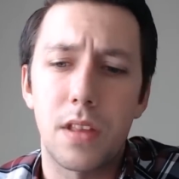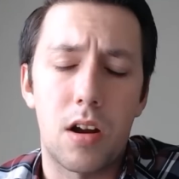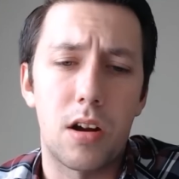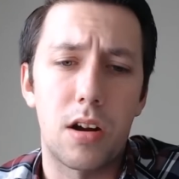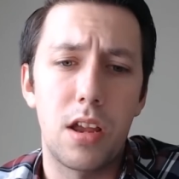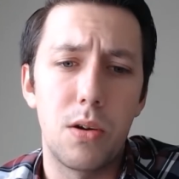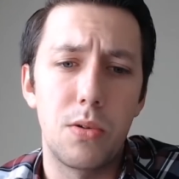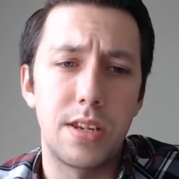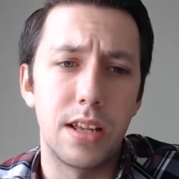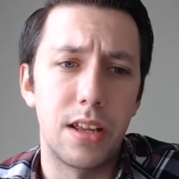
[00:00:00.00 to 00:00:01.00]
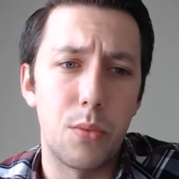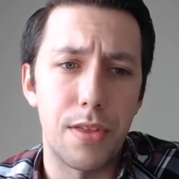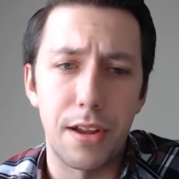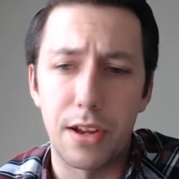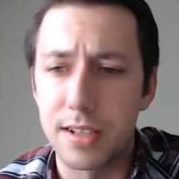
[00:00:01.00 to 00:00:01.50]
Are you dealing
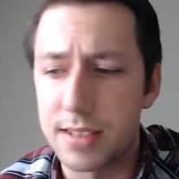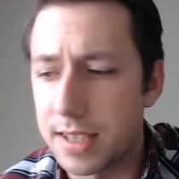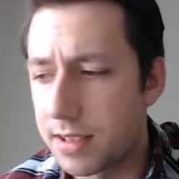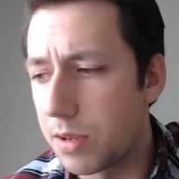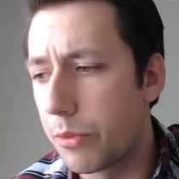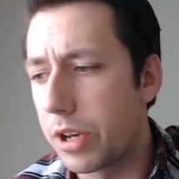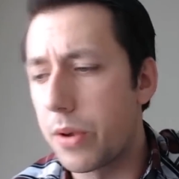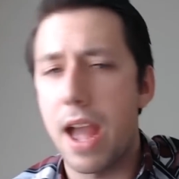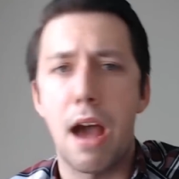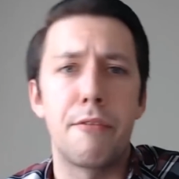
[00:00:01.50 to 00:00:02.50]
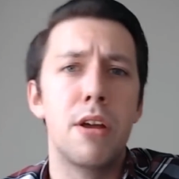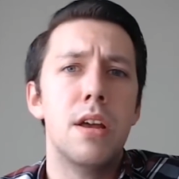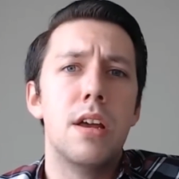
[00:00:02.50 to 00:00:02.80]
with a good system when you have